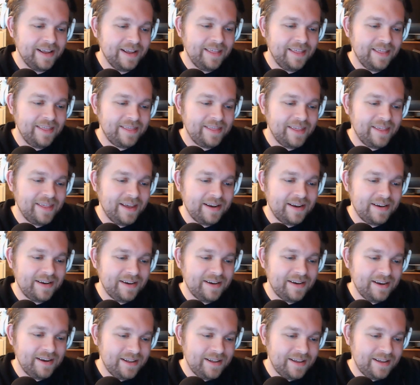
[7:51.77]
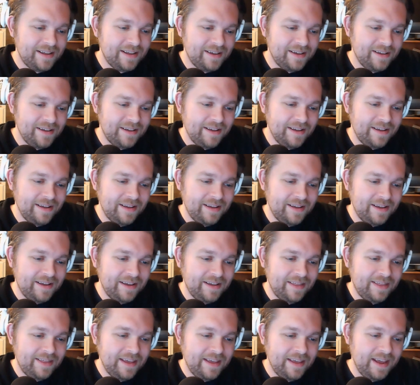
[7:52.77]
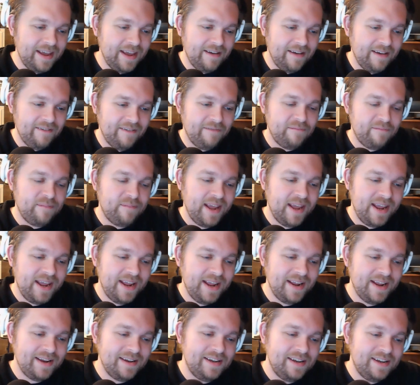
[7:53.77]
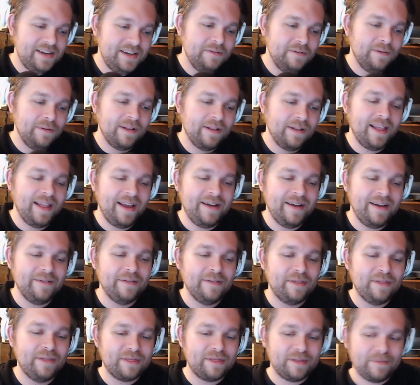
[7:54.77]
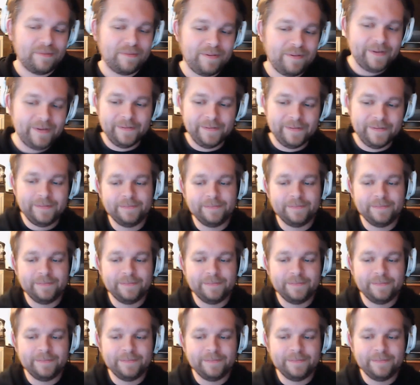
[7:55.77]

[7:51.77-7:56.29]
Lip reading: that they have paid to allow through.